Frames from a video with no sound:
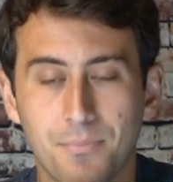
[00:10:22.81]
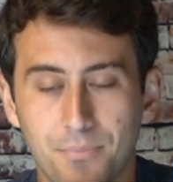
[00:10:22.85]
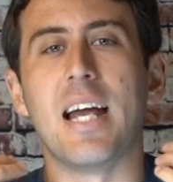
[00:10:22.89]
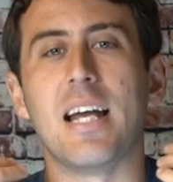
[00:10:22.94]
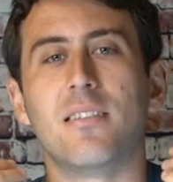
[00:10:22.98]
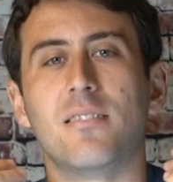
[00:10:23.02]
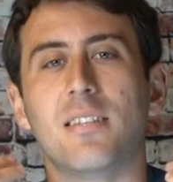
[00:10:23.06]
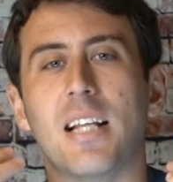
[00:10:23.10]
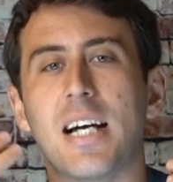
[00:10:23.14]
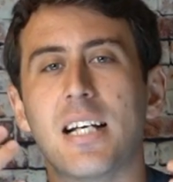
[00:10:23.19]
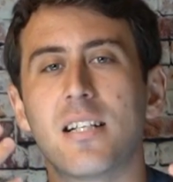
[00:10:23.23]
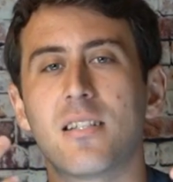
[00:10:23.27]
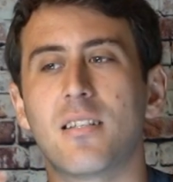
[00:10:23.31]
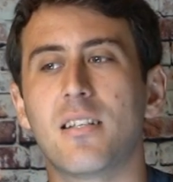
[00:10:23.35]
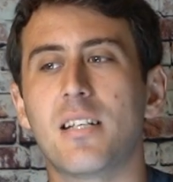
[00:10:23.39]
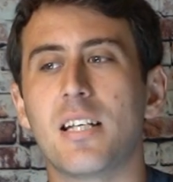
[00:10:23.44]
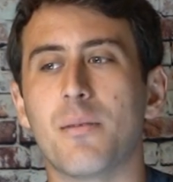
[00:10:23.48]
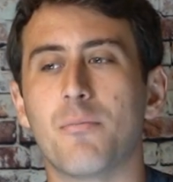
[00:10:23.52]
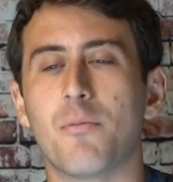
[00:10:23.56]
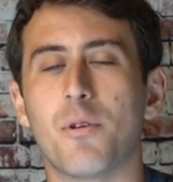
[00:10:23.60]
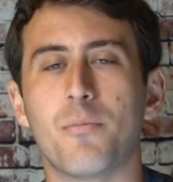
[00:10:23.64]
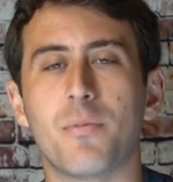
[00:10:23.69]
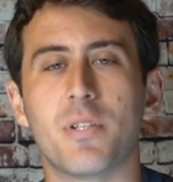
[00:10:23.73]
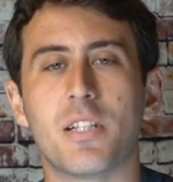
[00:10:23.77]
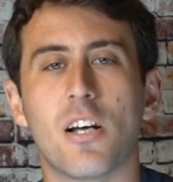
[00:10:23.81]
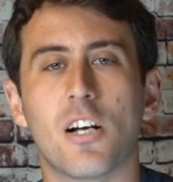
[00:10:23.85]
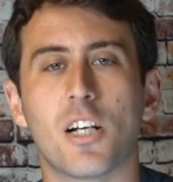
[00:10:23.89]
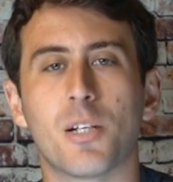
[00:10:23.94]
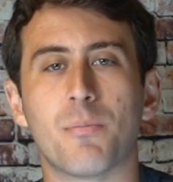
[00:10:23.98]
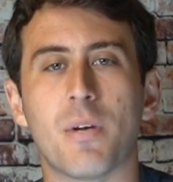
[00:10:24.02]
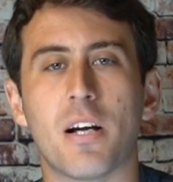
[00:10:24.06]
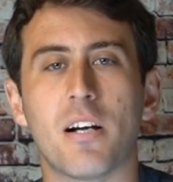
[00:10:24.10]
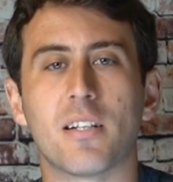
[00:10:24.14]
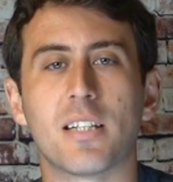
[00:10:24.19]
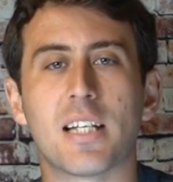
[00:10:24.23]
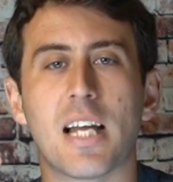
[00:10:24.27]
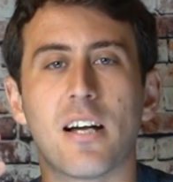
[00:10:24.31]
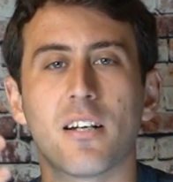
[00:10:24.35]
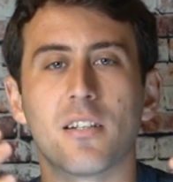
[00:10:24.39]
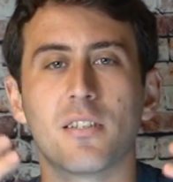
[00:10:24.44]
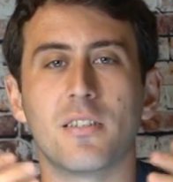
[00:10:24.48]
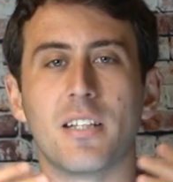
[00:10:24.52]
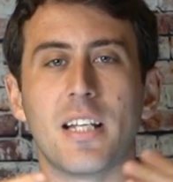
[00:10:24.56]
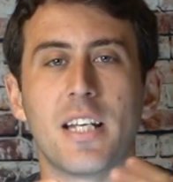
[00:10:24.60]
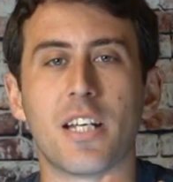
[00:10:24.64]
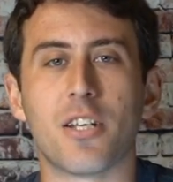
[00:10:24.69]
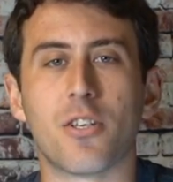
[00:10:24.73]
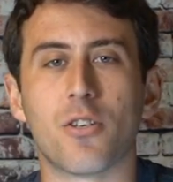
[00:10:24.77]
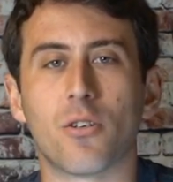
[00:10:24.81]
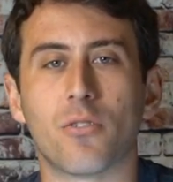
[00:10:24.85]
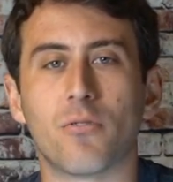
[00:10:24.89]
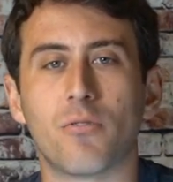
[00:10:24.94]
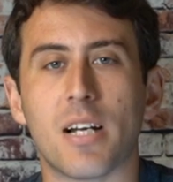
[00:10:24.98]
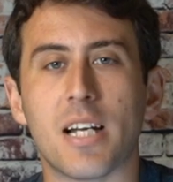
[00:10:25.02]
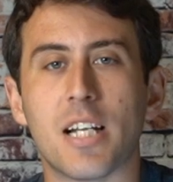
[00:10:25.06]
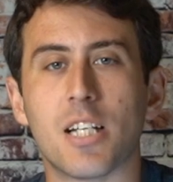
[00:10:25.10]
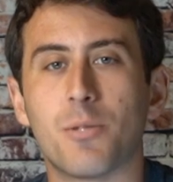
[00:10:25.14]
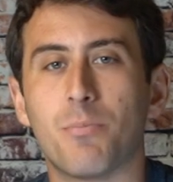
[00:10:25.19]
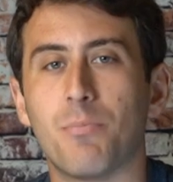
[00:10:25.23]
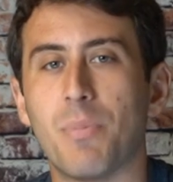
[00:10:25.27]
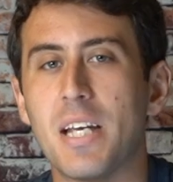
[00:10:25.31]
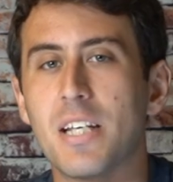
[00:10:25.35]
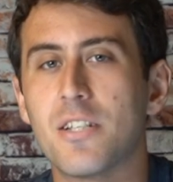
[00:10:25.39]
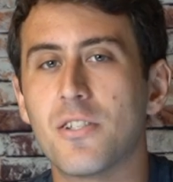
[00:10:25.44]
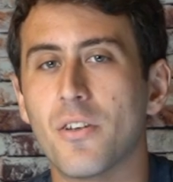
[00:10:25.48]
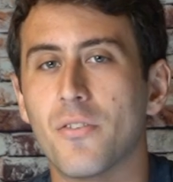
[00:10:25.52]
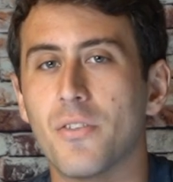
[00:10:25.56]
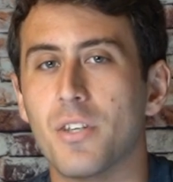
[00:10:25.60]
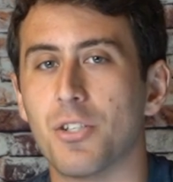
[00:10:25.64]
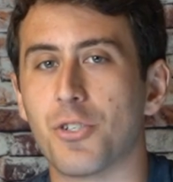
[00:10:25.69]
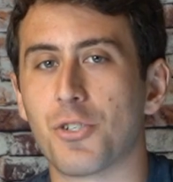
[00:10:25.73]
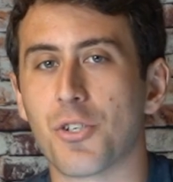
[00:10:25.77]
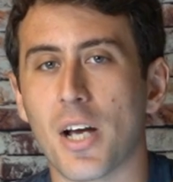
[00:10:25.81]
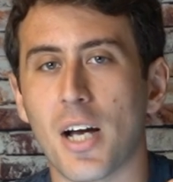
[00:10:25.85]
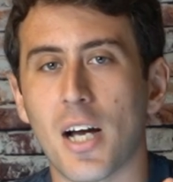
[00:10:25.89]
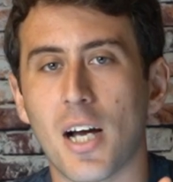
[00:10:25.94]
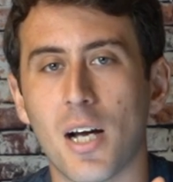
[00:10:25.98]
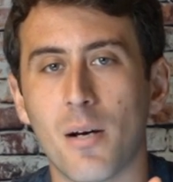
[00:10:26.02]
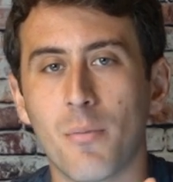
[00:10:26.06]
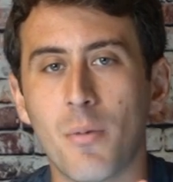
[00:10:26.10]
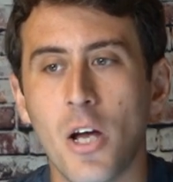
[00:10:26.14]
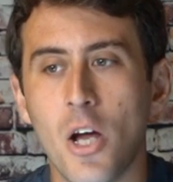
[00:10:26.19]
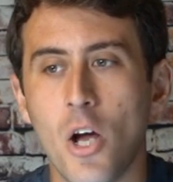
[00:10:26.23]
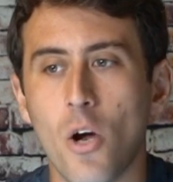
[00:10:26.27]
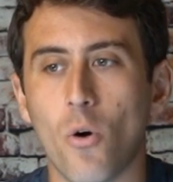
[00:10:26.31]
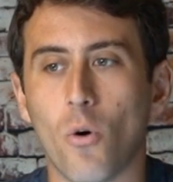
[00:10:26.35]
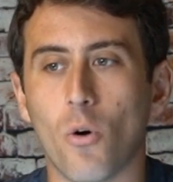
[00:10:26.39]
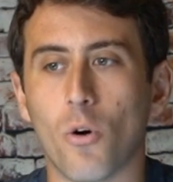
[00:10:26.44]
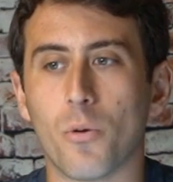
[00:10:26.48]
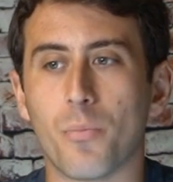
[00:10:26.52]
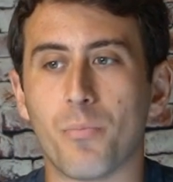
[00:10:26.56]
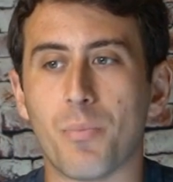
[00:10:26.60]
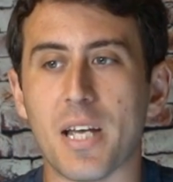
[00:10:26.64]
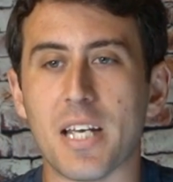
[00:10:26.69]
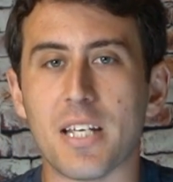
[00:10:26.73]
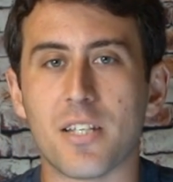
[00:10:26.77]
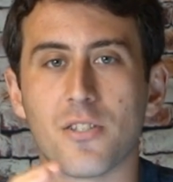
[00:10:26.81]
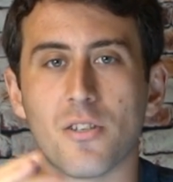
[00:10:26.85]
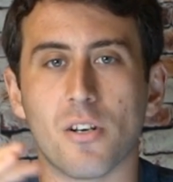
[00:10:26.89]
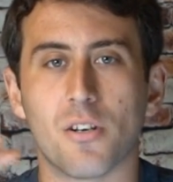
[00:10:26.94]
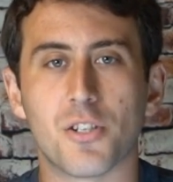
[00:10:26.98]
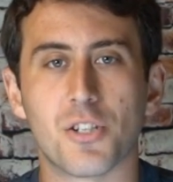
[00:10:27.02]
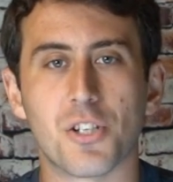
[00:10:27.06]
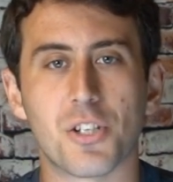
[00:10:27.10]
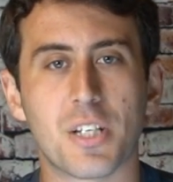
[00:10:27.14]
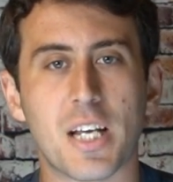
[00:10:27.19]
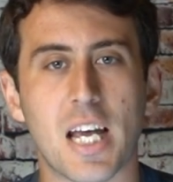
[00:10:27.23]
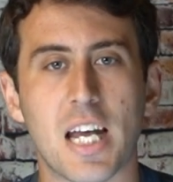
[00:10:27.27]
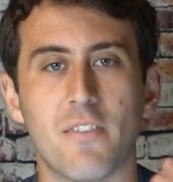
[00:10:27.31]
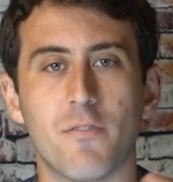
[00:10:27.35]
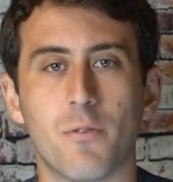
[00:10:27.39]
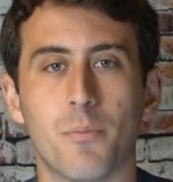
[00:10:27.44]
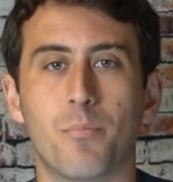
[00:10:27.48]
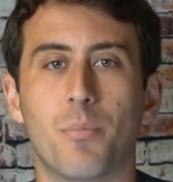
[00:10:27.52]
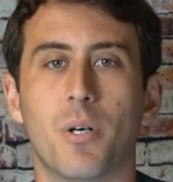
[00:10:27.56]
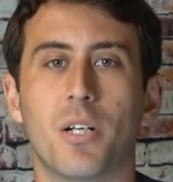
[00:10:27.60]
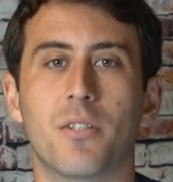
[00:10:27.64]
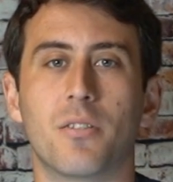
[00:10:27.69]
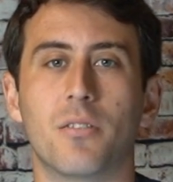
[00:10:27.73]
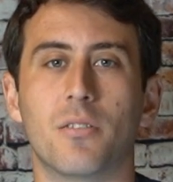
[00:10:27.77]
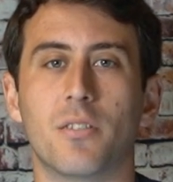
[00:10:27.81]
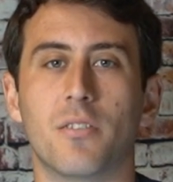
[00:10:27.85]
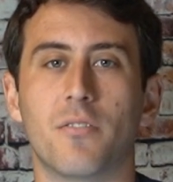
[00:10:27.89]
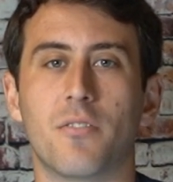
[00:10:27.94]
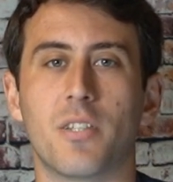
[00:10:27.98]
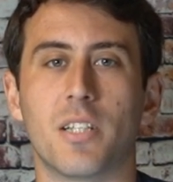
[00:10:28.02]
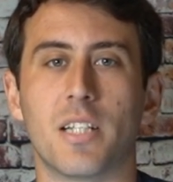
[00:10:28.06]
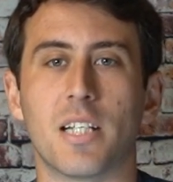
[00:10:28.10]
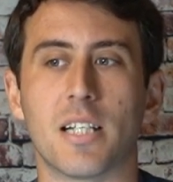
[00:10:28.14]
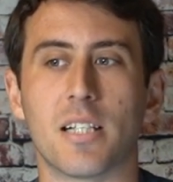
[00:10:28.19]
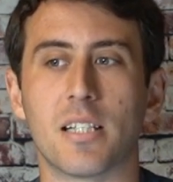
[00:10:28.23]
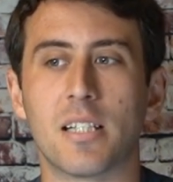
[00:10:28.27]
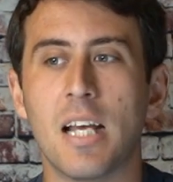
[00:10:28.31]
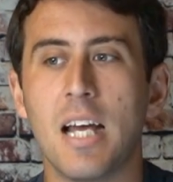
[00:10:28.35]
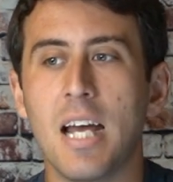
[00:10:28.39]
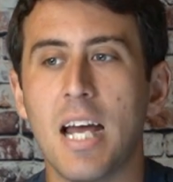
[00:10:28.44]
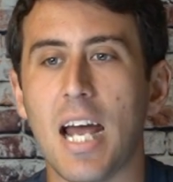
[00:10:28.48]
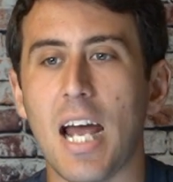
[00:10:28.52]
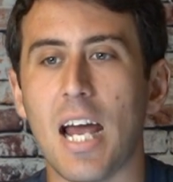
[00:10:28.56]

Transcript: And lastly, I'm going to be talking about calculating your rates based on the job or based on just kind of a bundle of things.